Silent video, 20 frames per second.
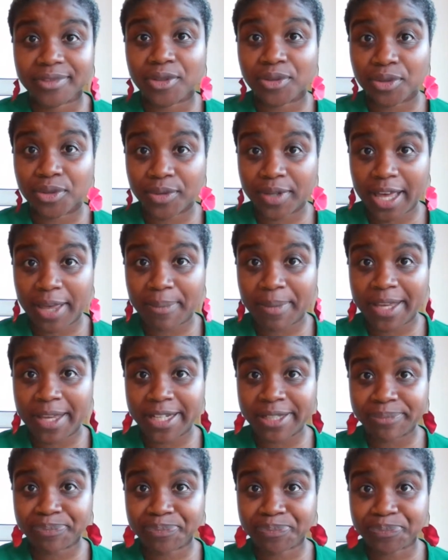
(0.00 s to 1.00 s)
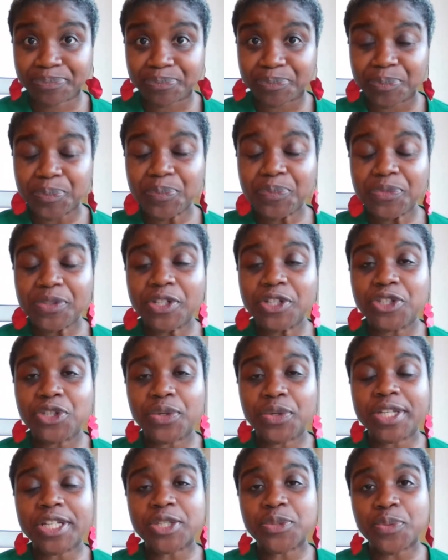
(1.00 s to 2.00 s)
You know what I mean?
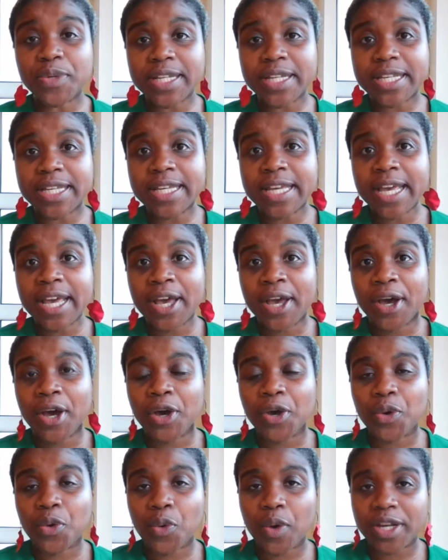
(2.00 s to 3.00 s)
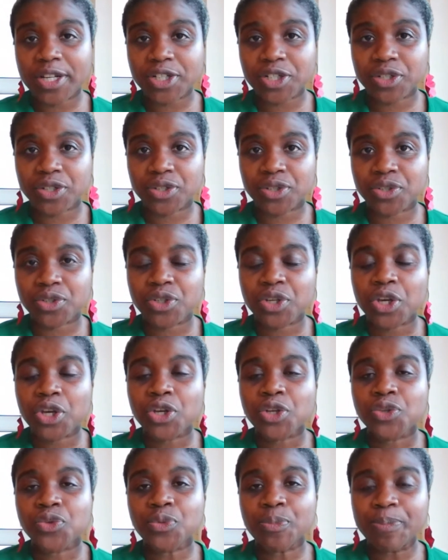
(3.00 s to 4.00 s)
So it's really a question
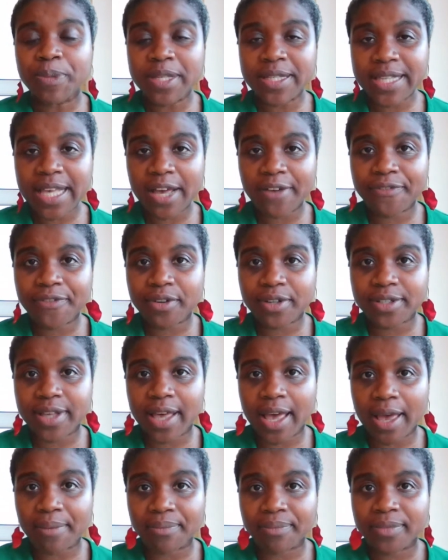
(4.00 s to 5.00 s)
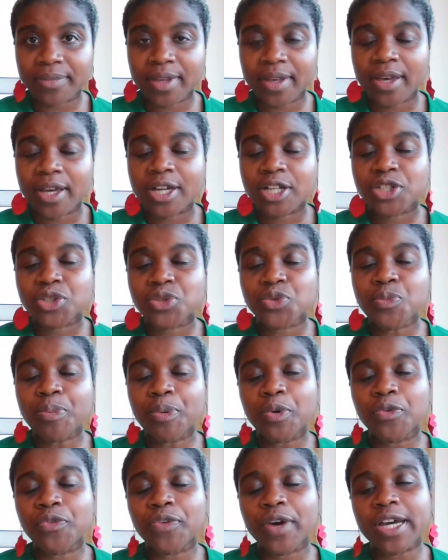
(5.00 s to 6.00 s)
to be there for them, to
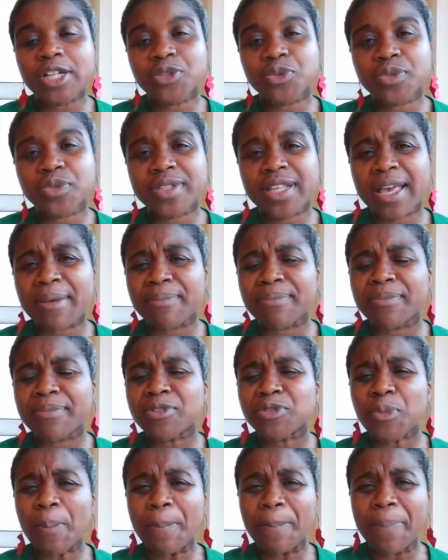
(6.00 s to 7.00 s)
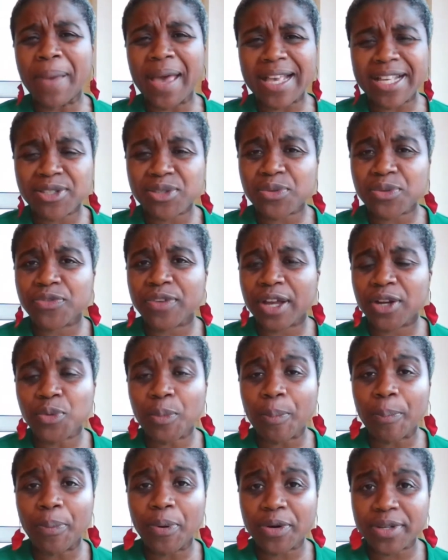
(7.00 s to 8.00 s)
provide to them the best
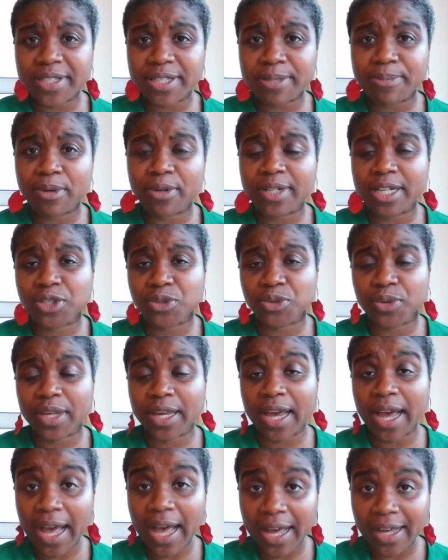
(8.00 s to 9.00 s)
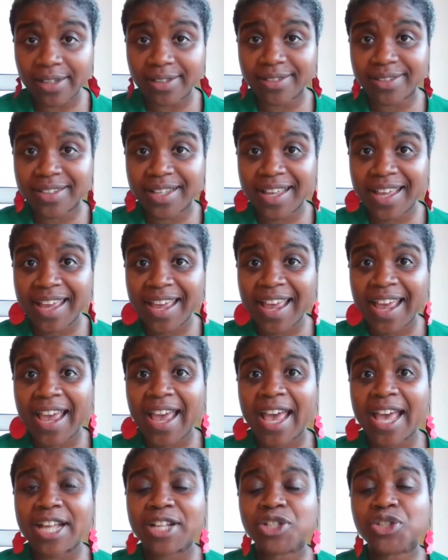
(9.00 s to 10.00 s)
value possible that you can,
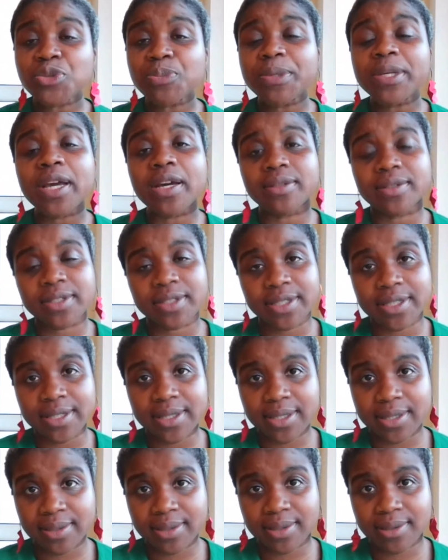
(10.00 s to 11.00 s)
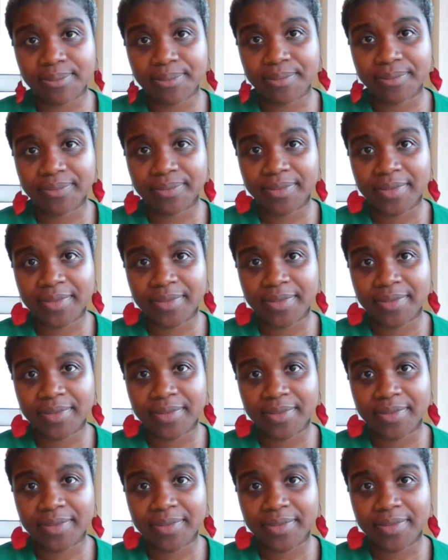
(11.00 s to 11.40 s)
and to be consistent.